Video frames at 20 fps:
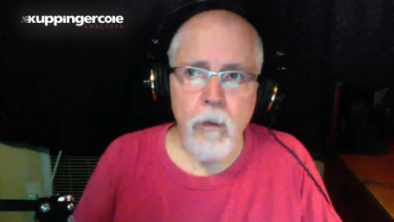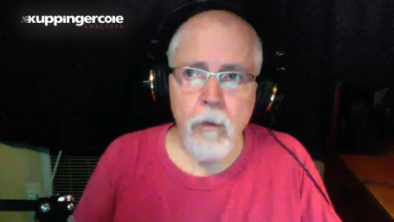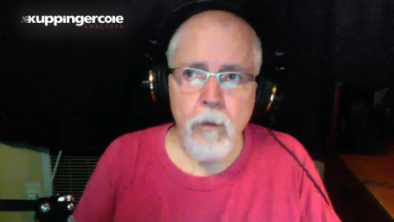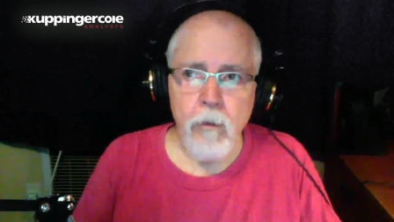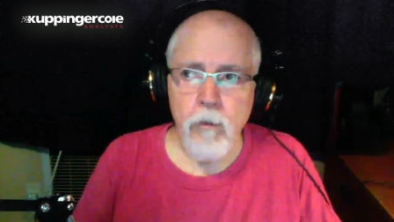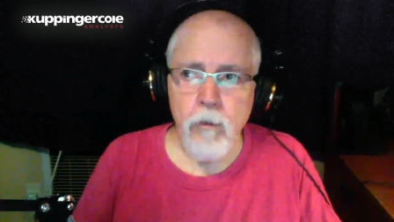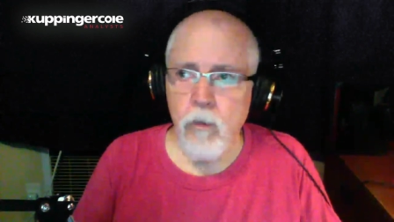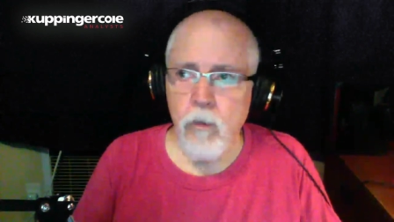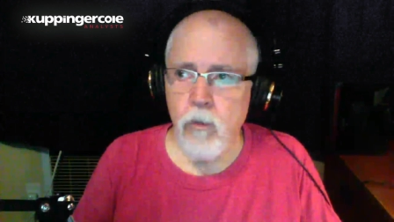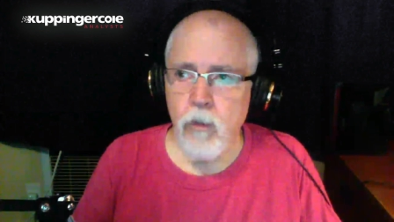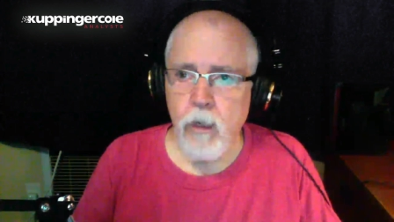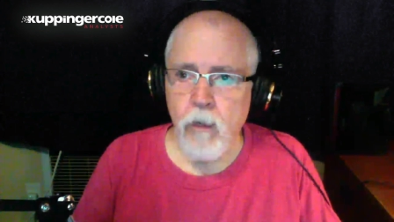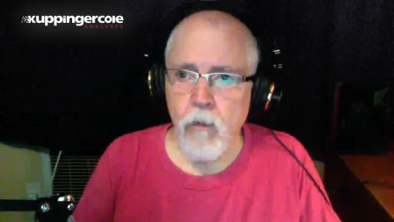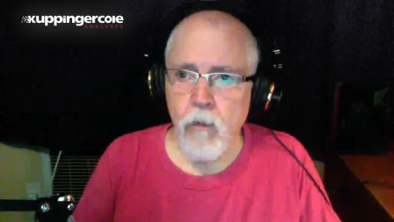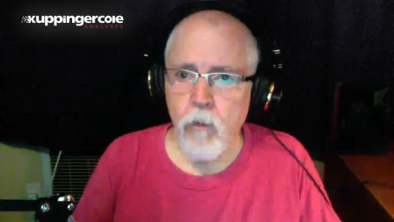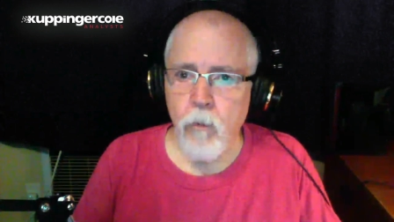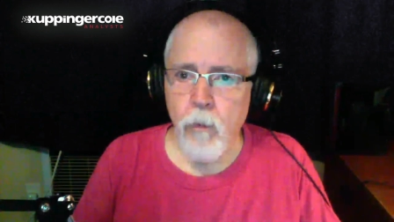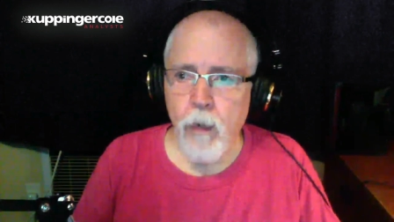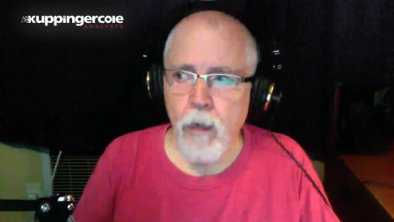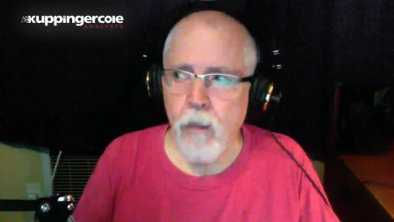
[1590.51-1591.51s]
there's a
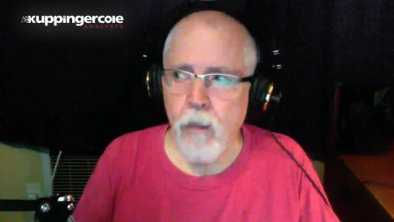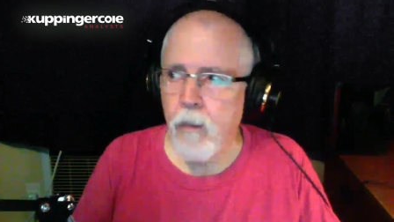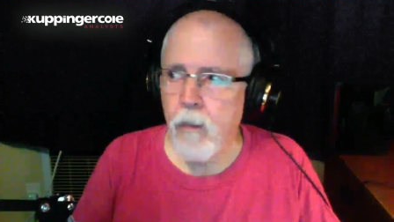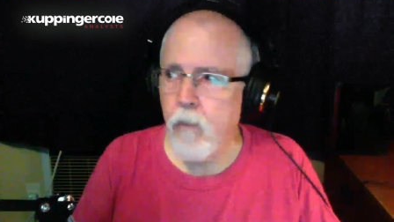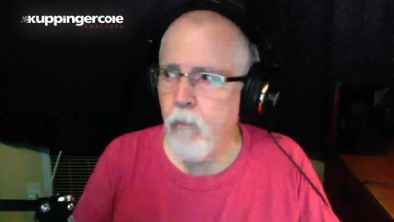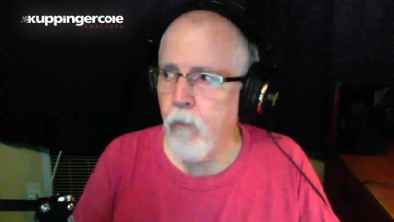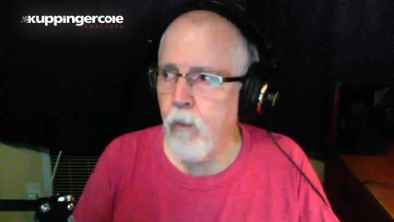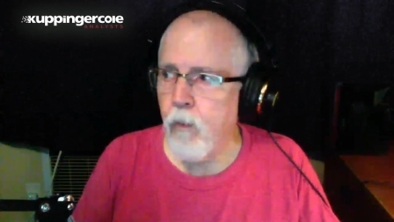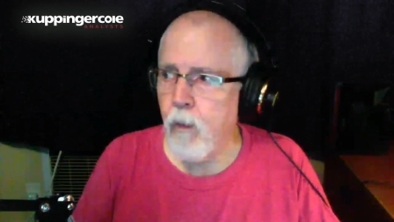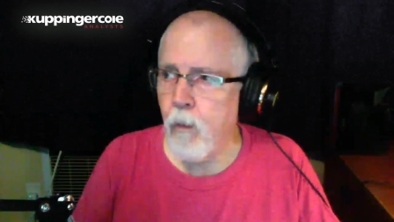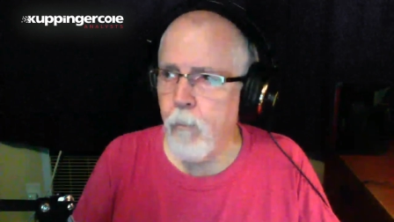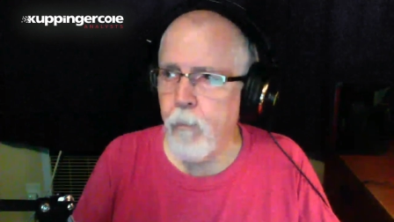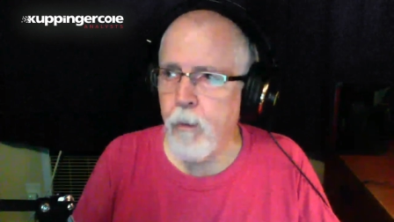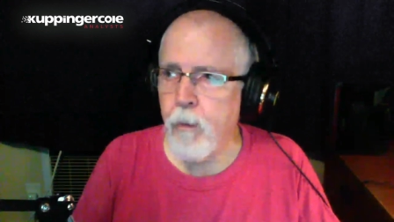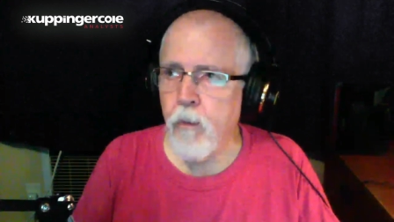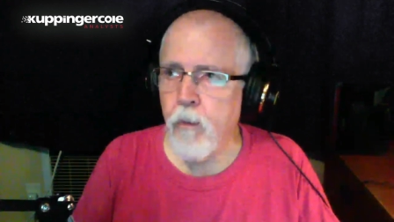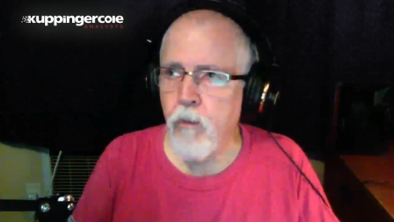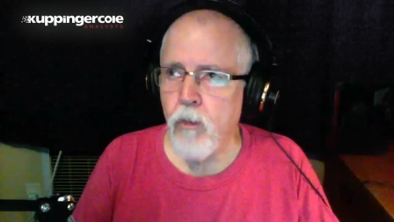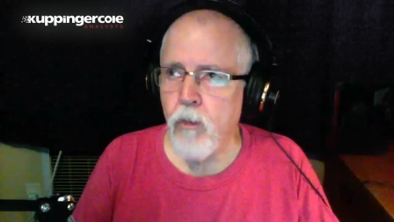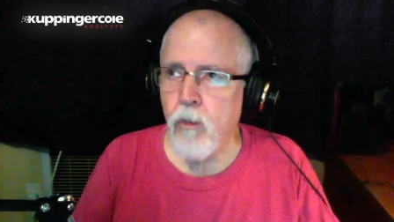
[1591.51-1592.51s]
standard way that if a
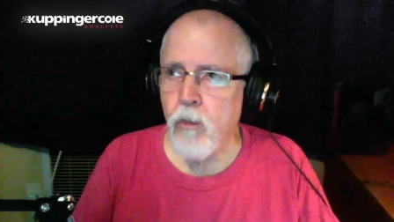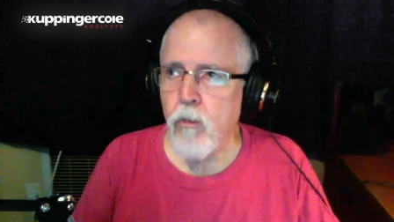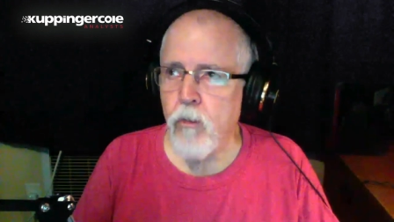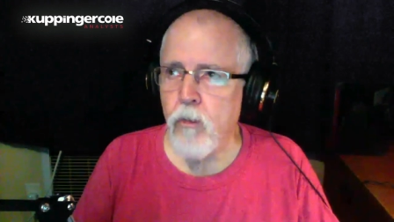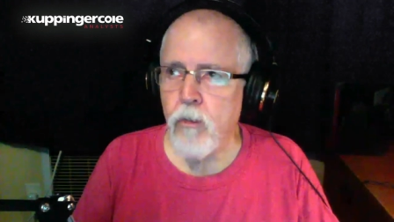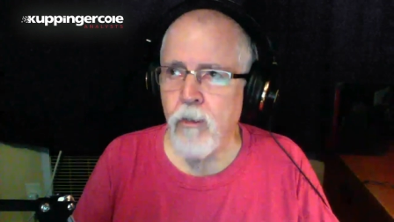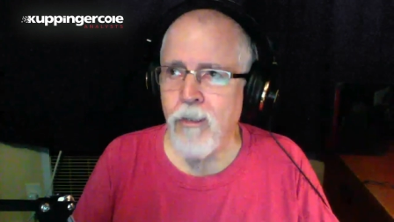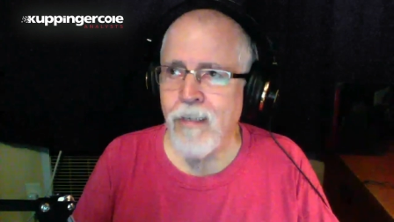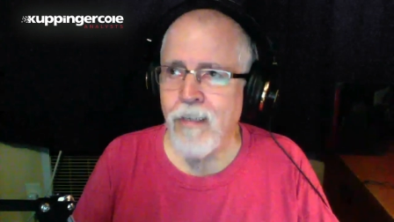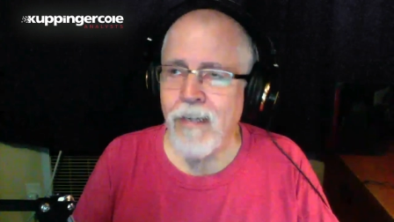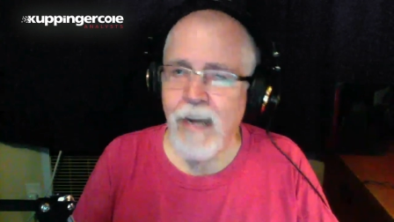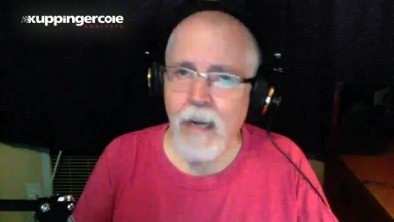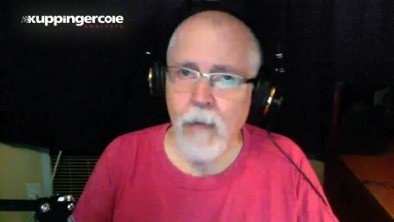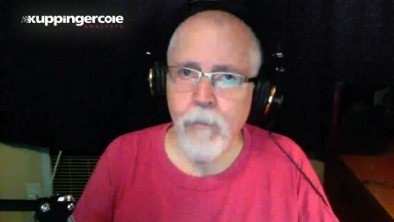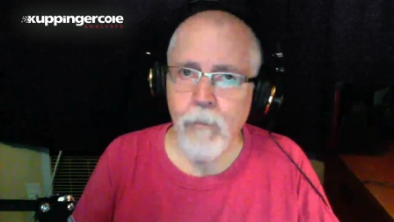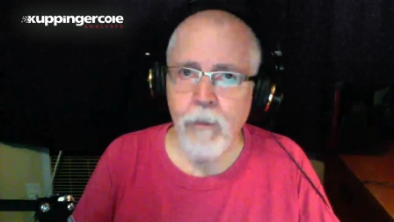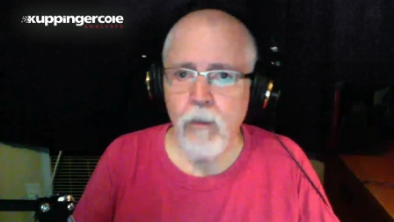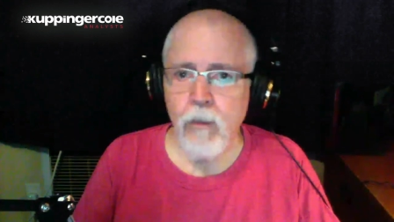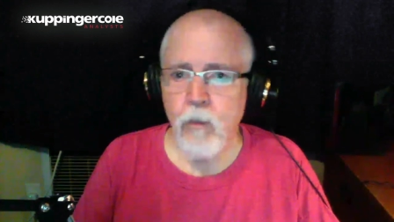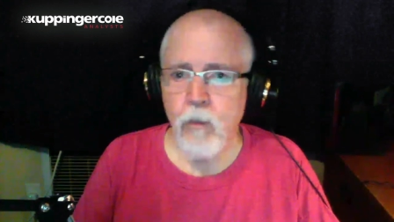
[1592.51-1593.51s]
company changes its name,
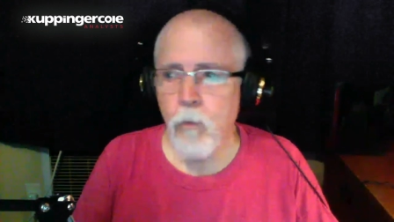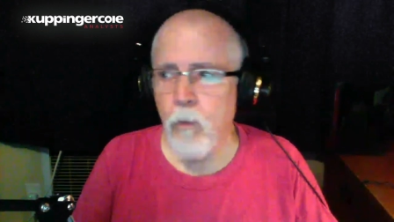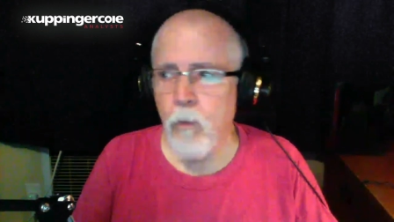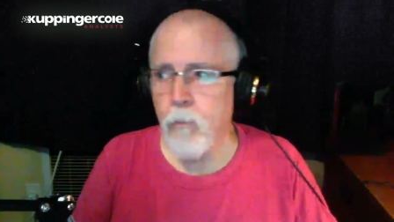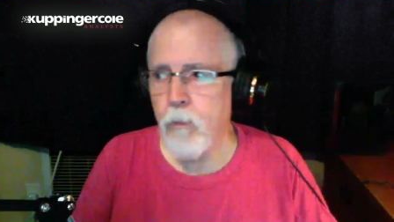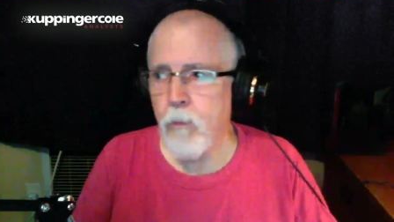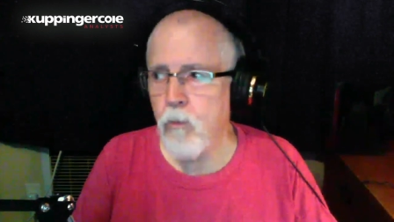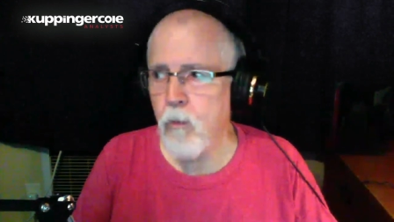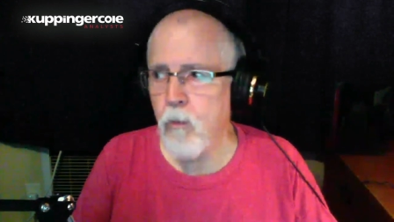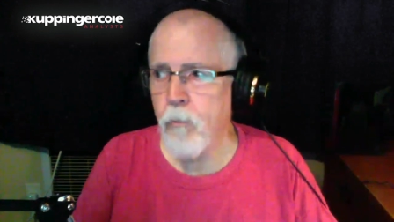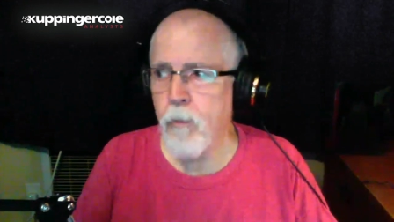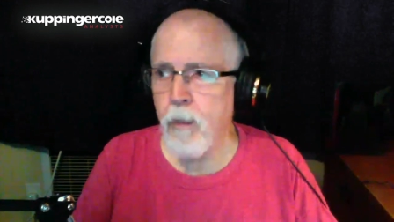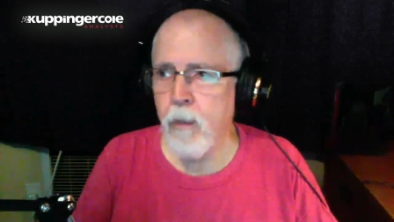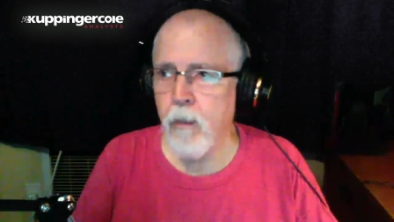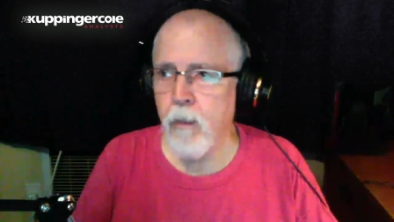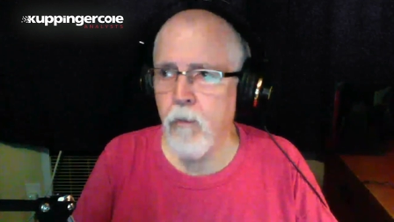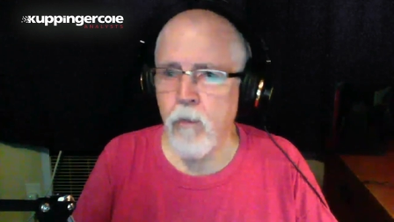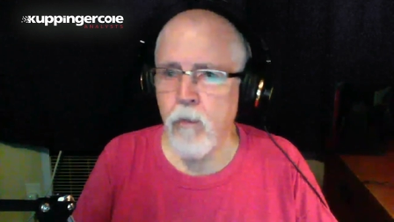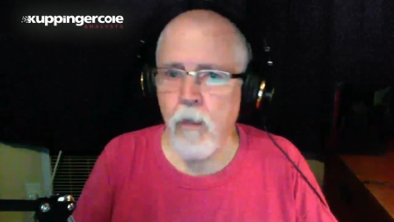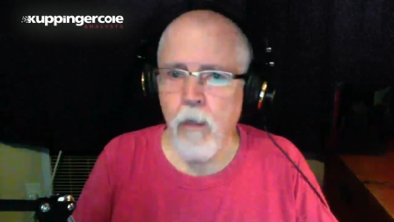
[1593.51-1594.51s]
it gets bought by somebody
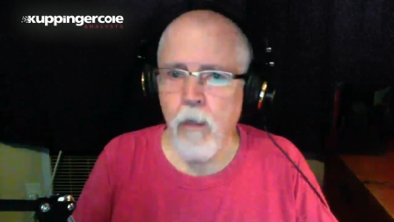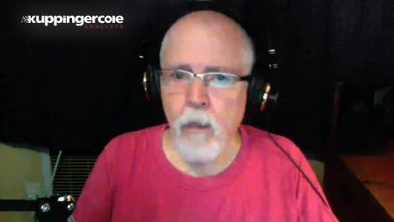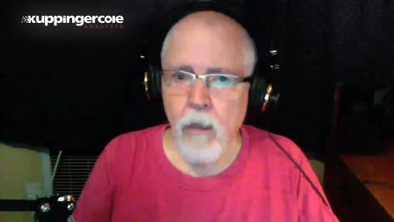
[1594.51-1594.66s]
else.